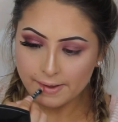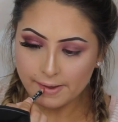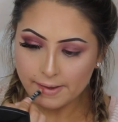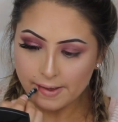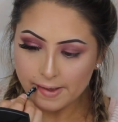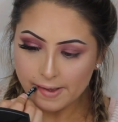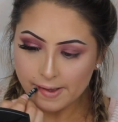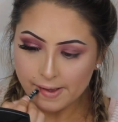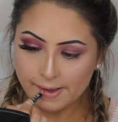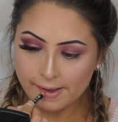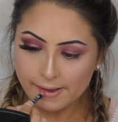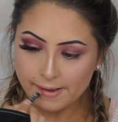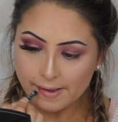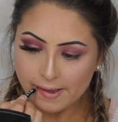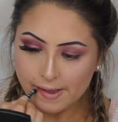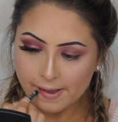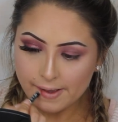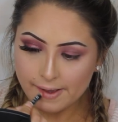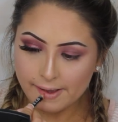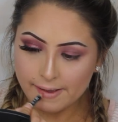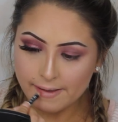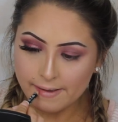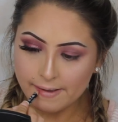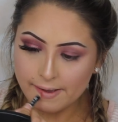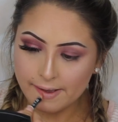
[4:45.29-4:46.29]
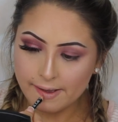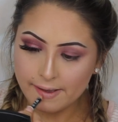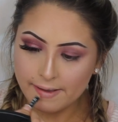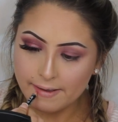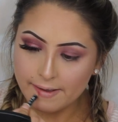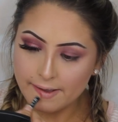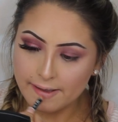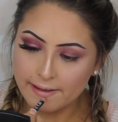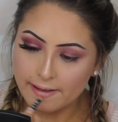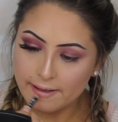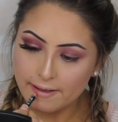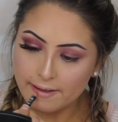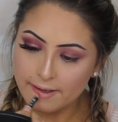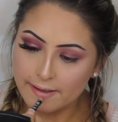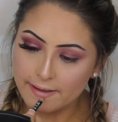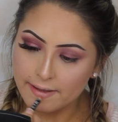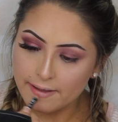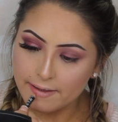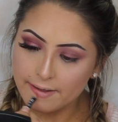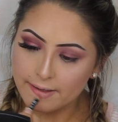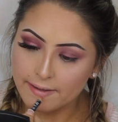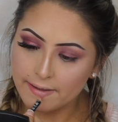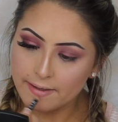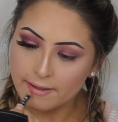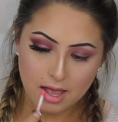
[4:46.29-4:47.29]

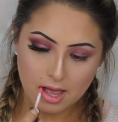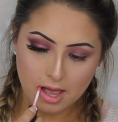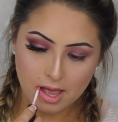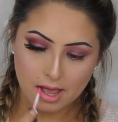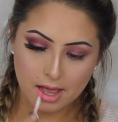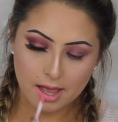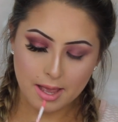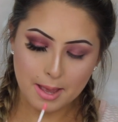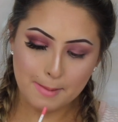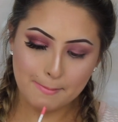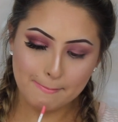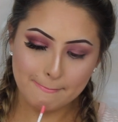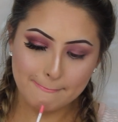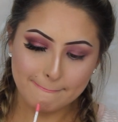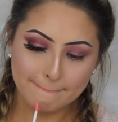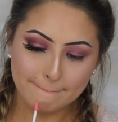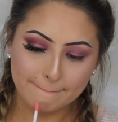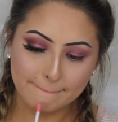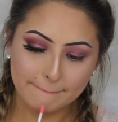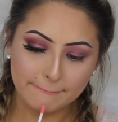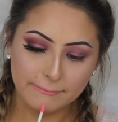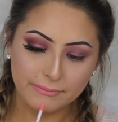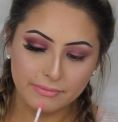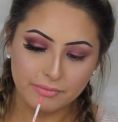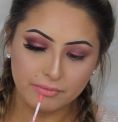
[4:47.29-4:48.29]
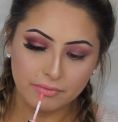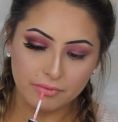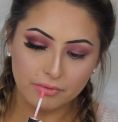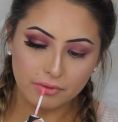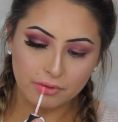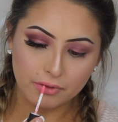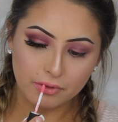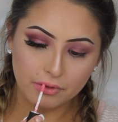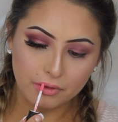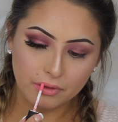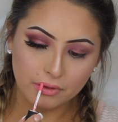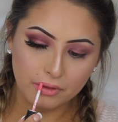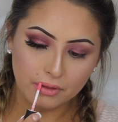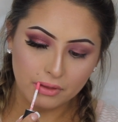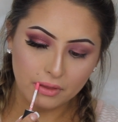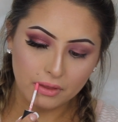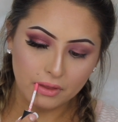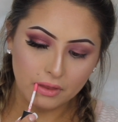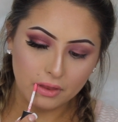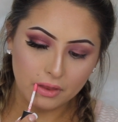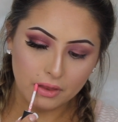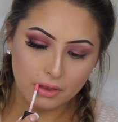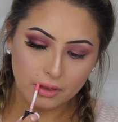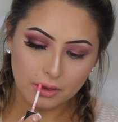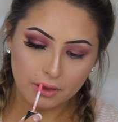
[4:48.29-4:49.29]

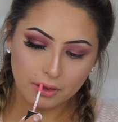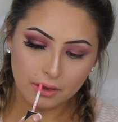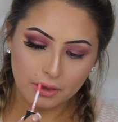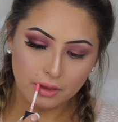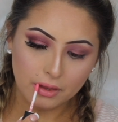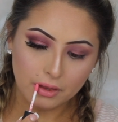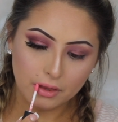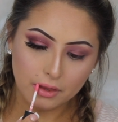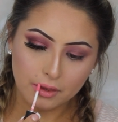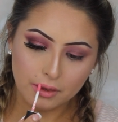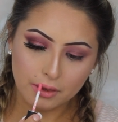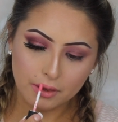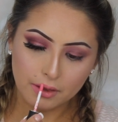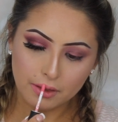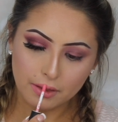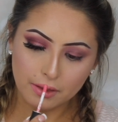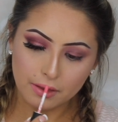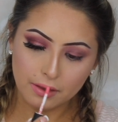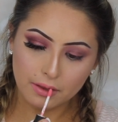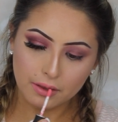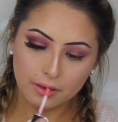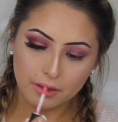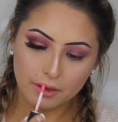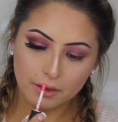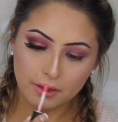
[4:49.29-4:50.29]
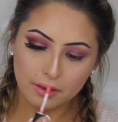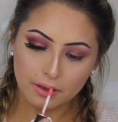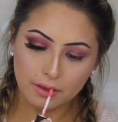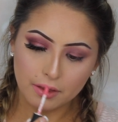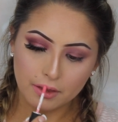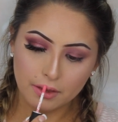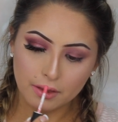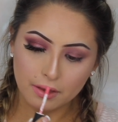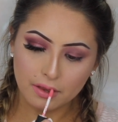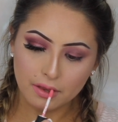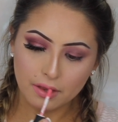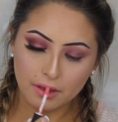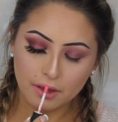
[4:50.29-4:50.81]
[no speech]